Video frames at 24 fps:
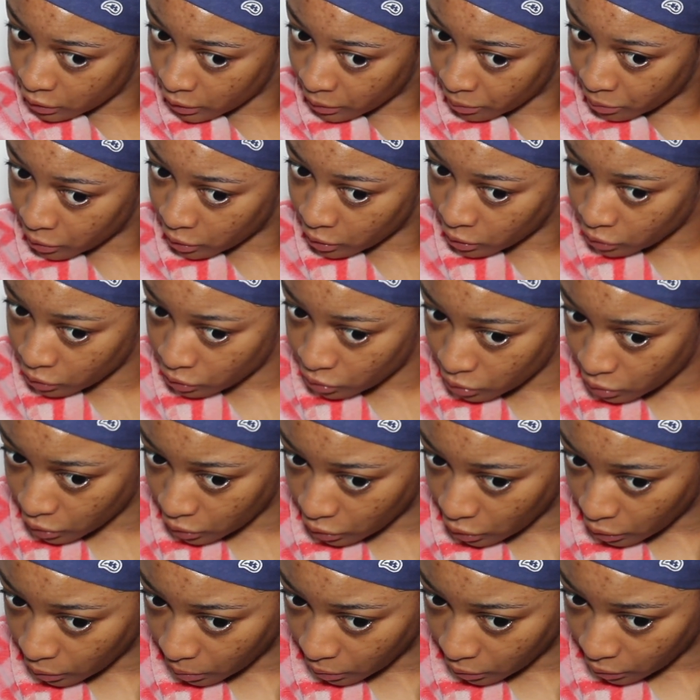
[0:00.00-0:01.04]
I'm gonna do a
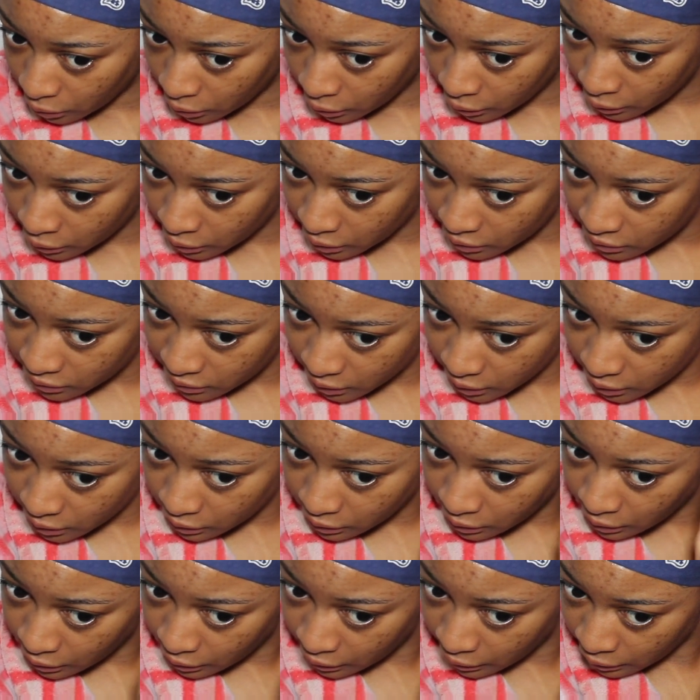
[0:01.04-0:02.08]
double knot if I
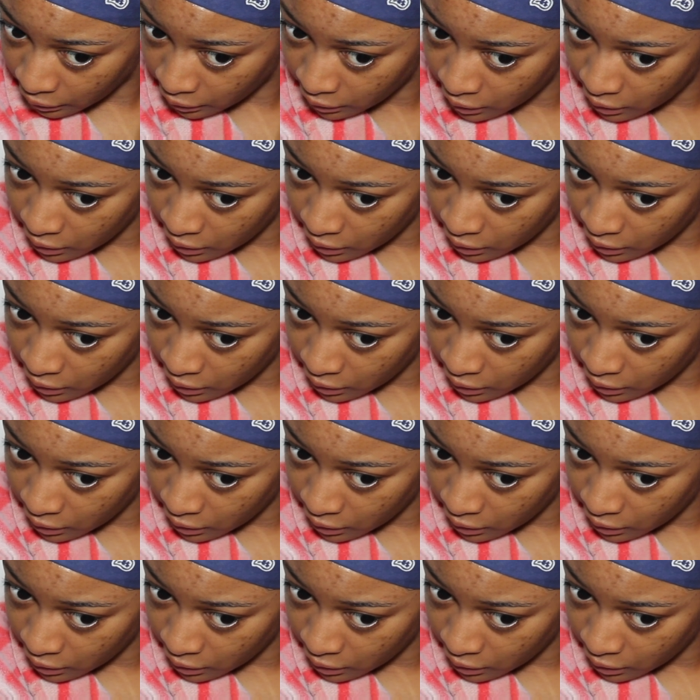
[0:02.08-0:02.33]
can, like,